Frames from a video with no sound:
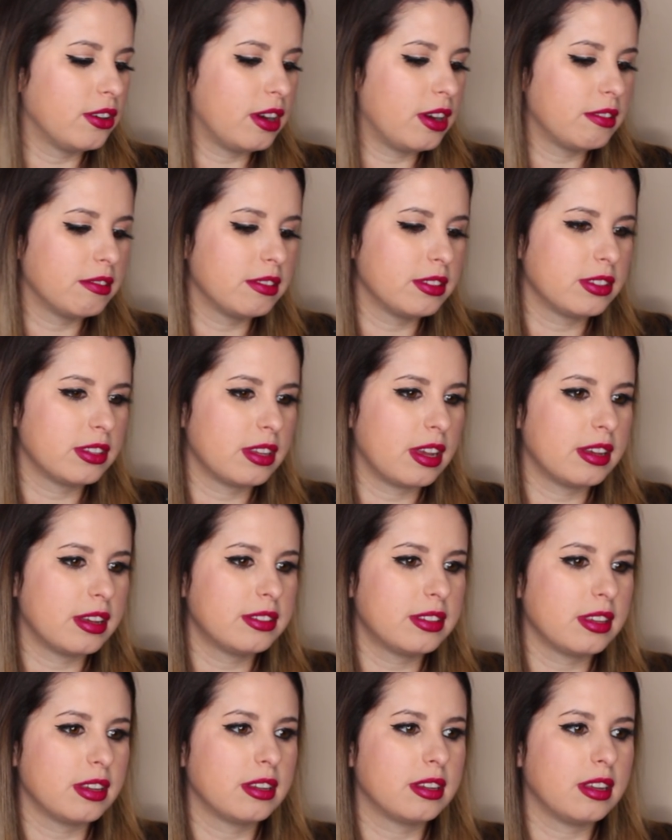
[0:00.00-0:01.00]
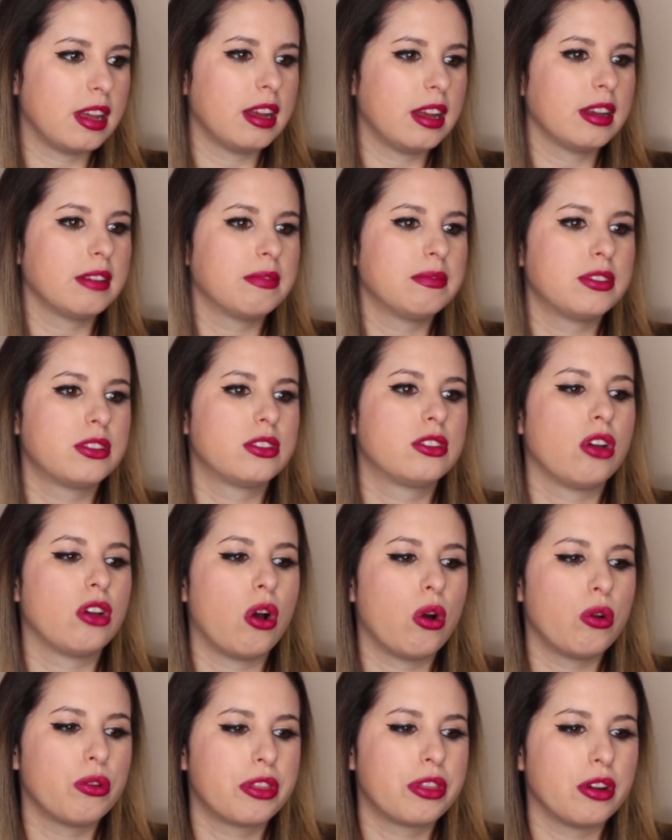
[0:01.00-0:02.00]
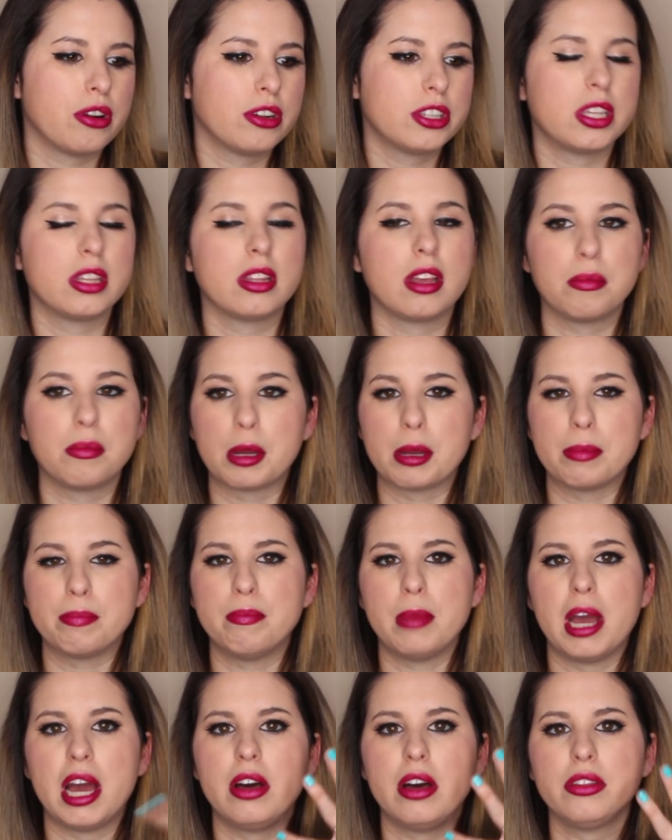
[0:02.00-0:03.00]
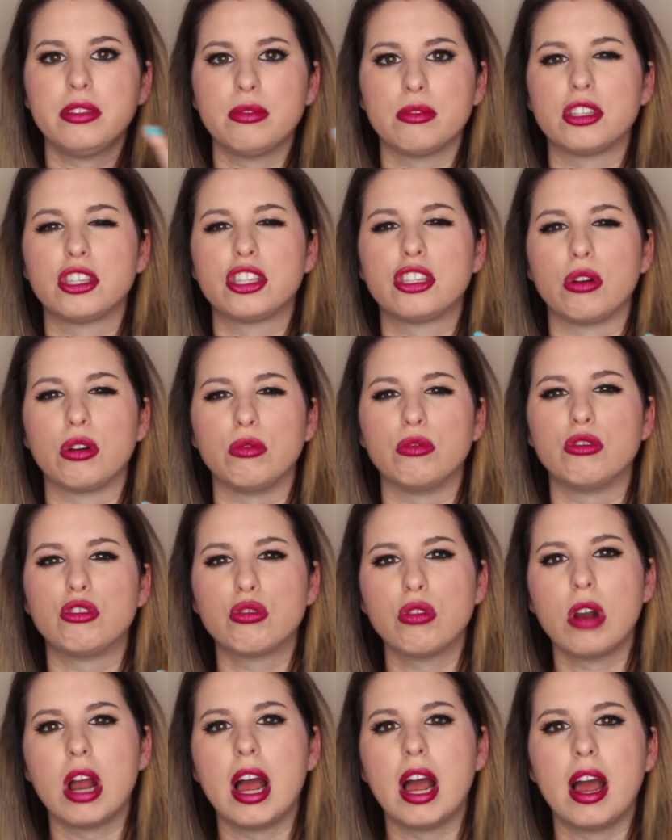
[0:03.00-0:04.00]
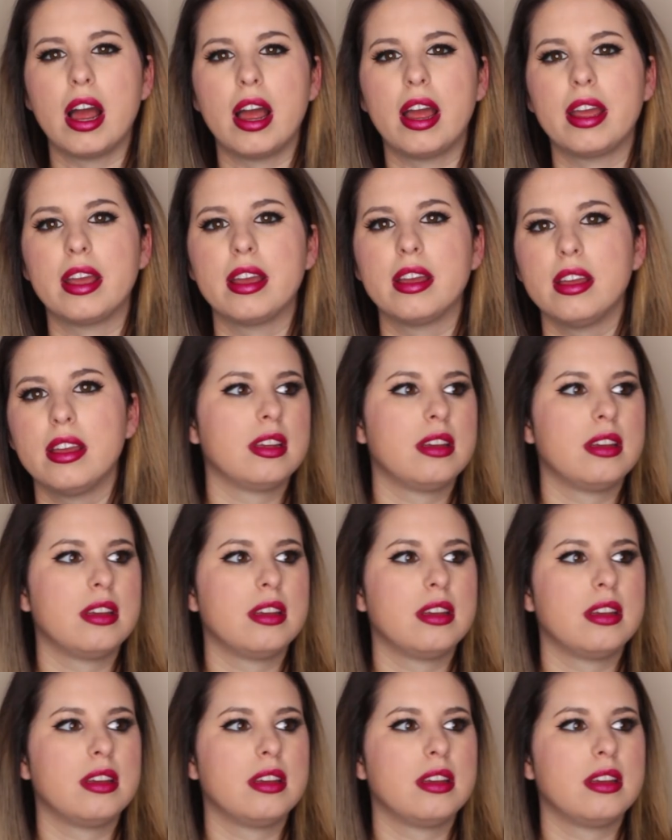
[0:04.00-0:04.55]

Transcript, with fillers: I was I said I'm so thirsty. Like my mouth was so dry.